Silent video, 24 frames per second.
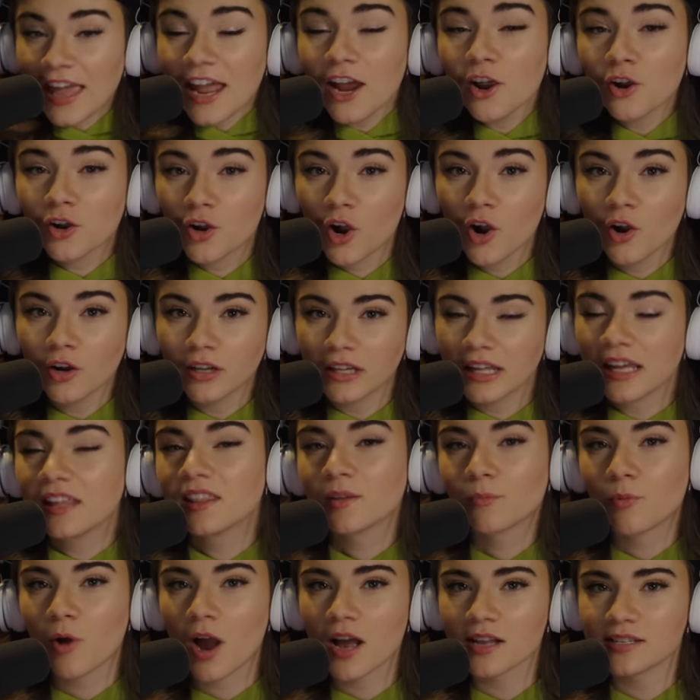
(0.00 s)
they are currently in
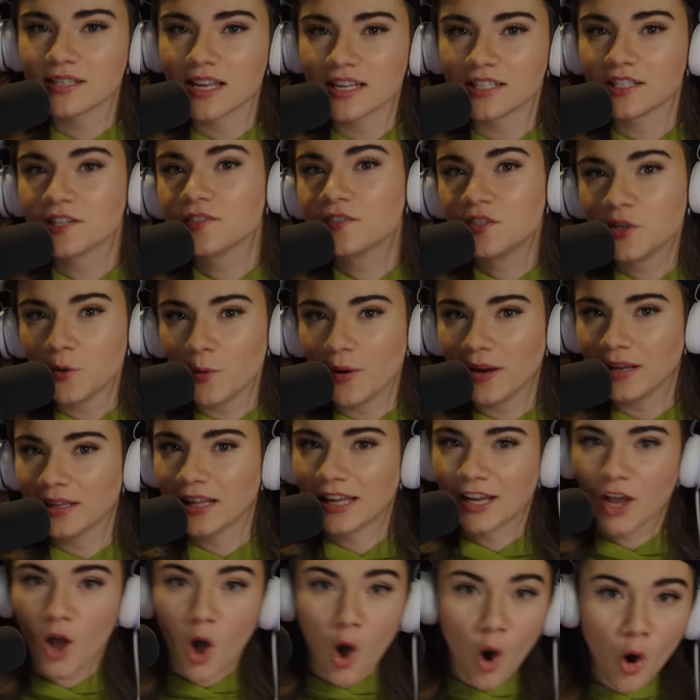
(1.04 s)
the process of doing
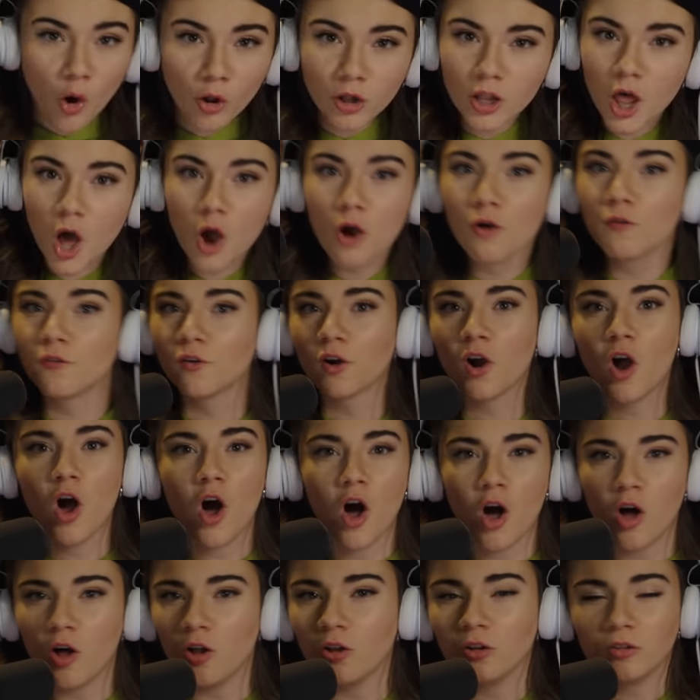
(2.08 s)
like a whole
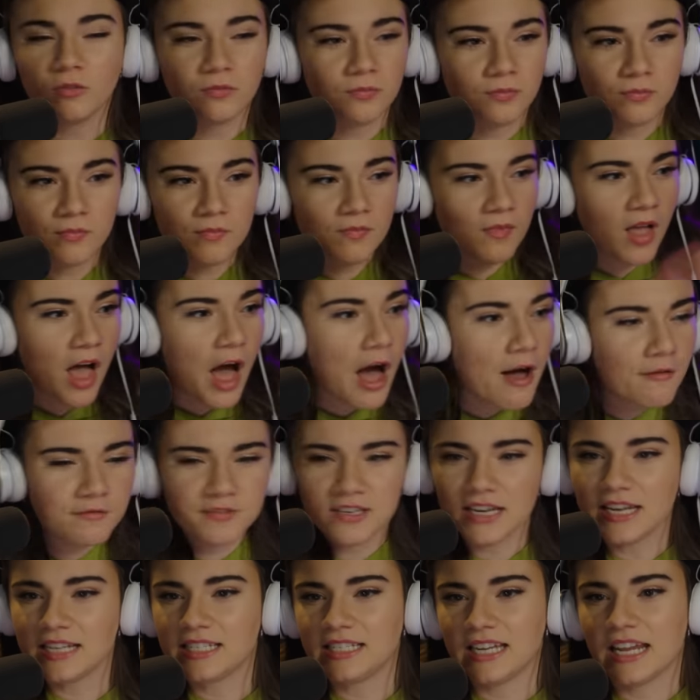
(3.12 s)
overhaul of
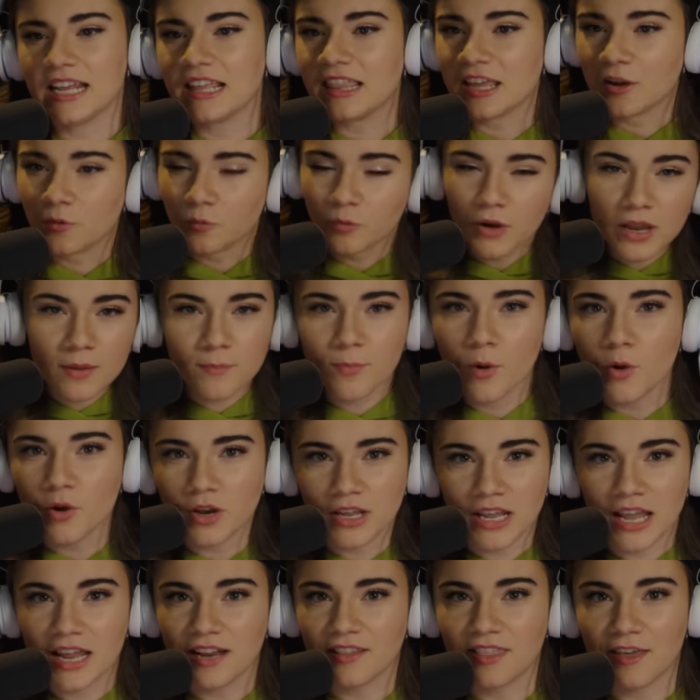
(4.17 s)
DC. They're
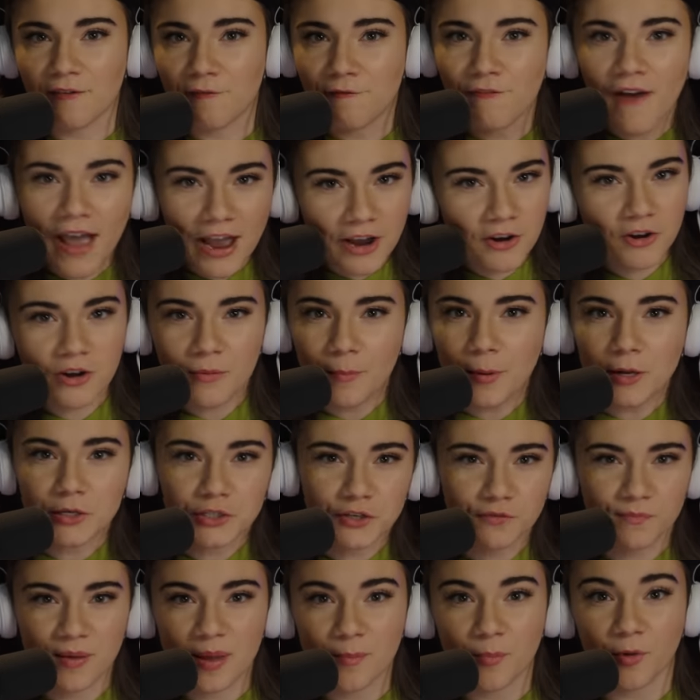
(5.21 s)
rebooting it. They fired a
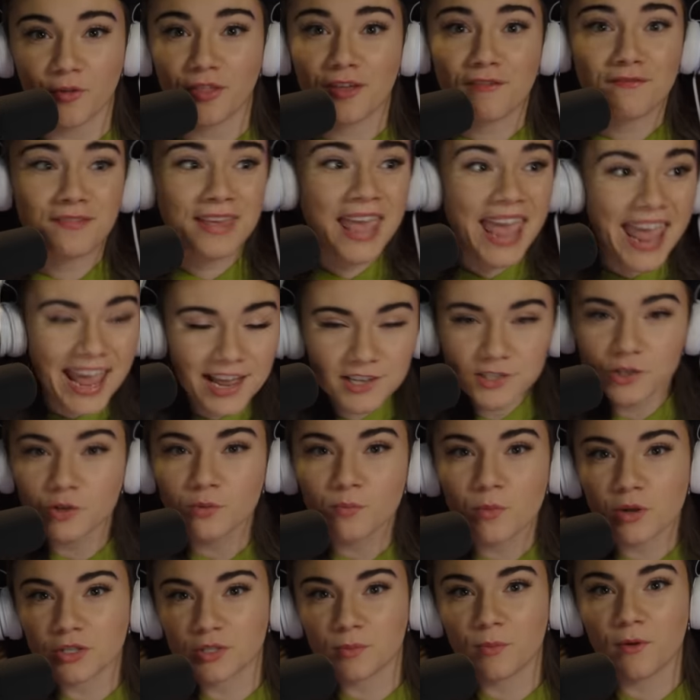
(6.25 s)
bunch of people. They've
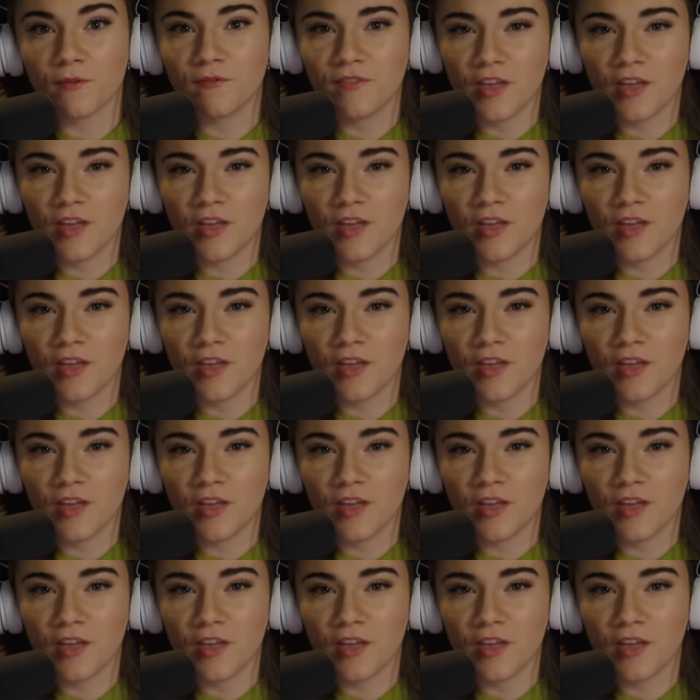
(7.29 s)
canceled multiple